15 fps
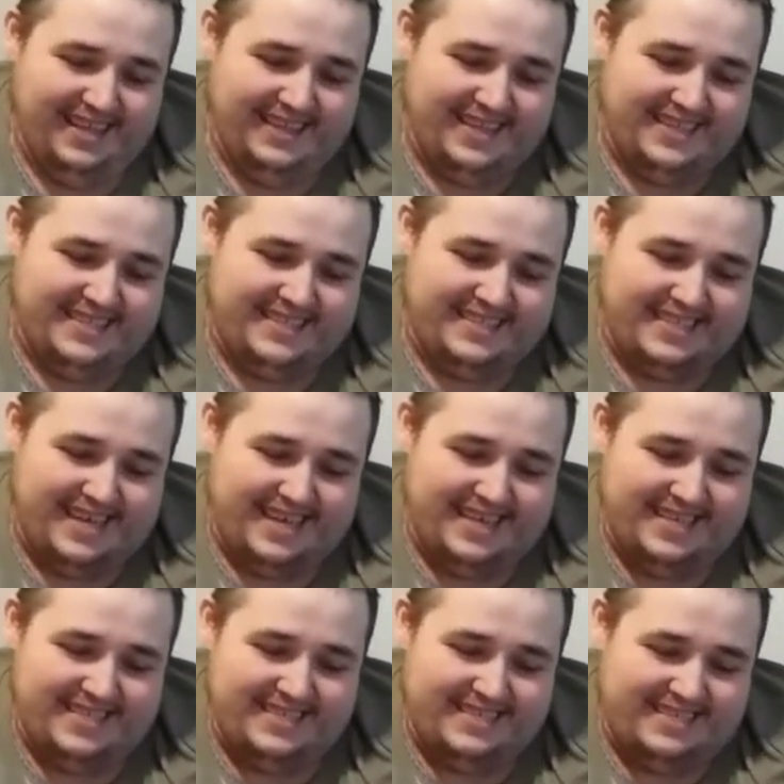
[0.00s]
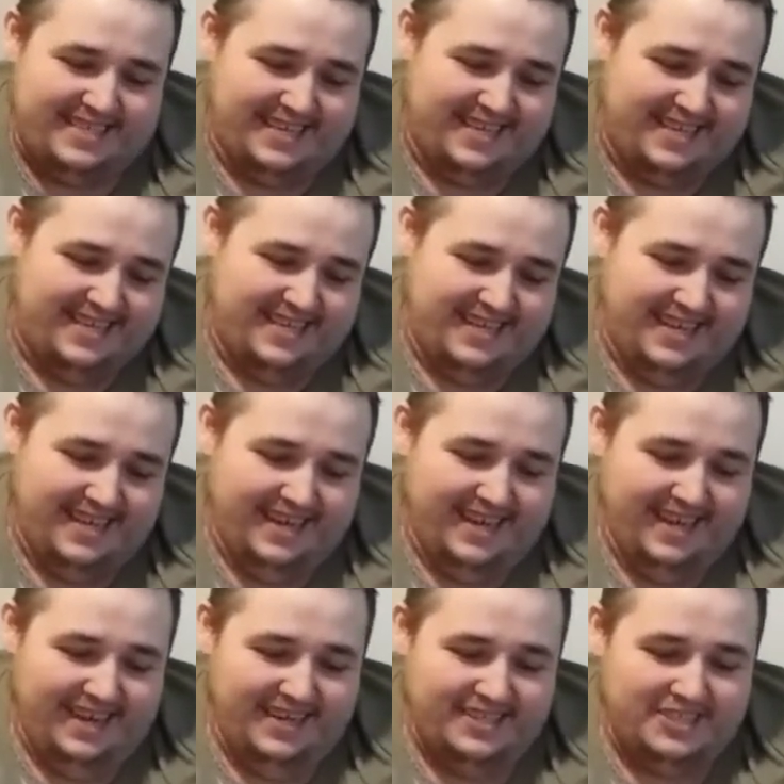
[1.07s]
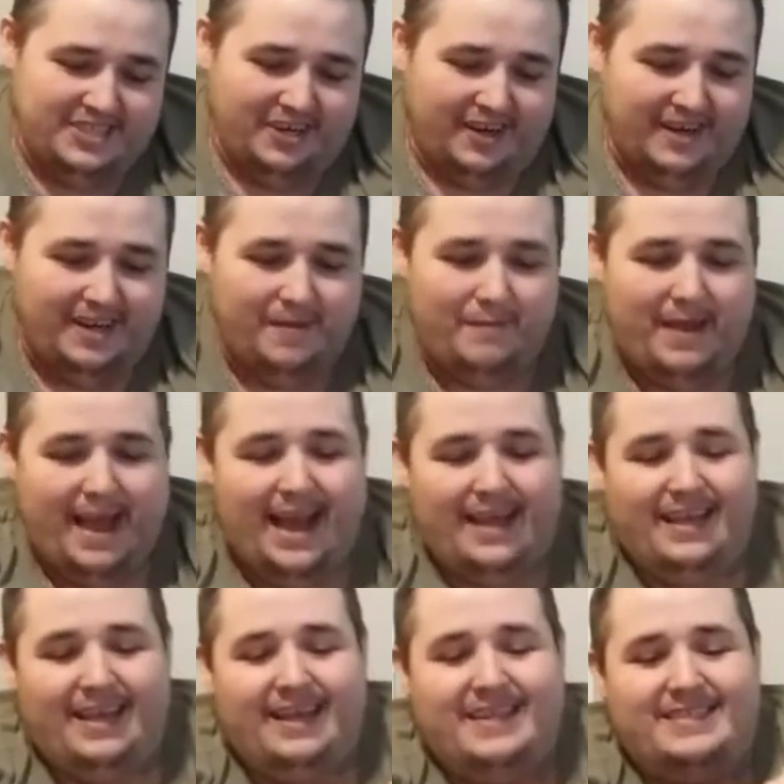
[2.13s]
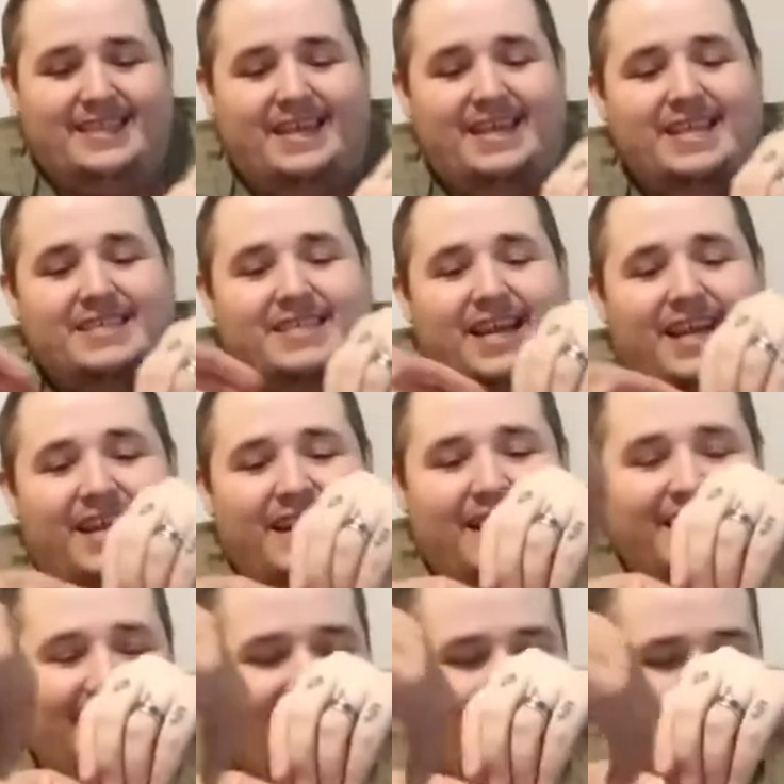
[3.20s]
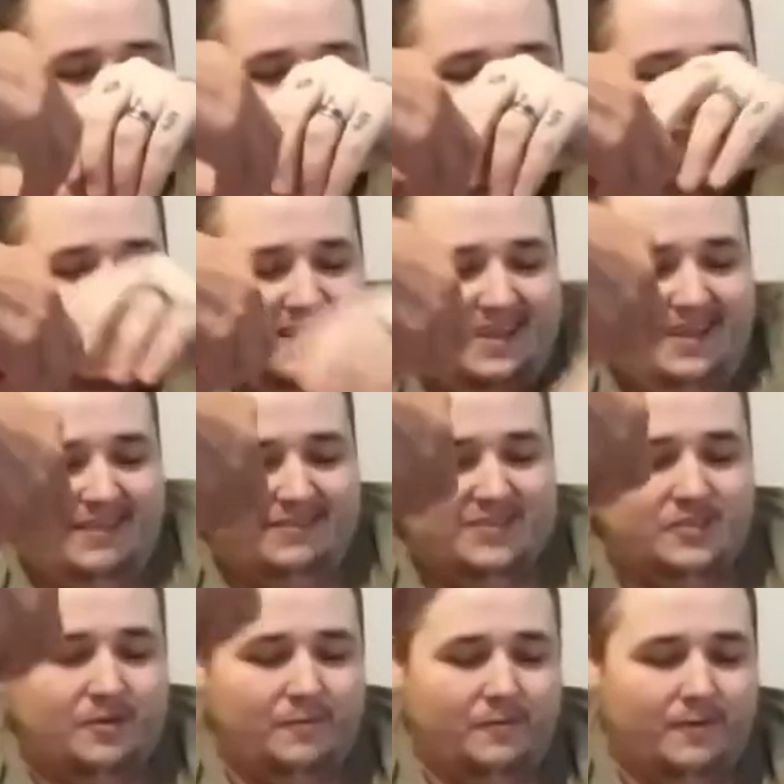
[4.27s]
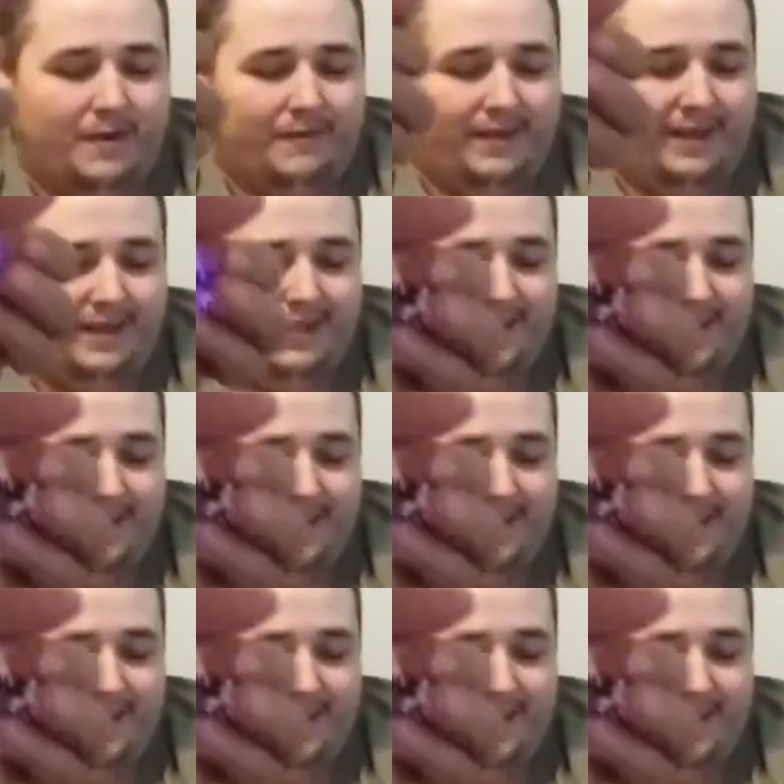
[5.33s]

This says Shaun in a pack, and it's a keychain. I have to show him the right way.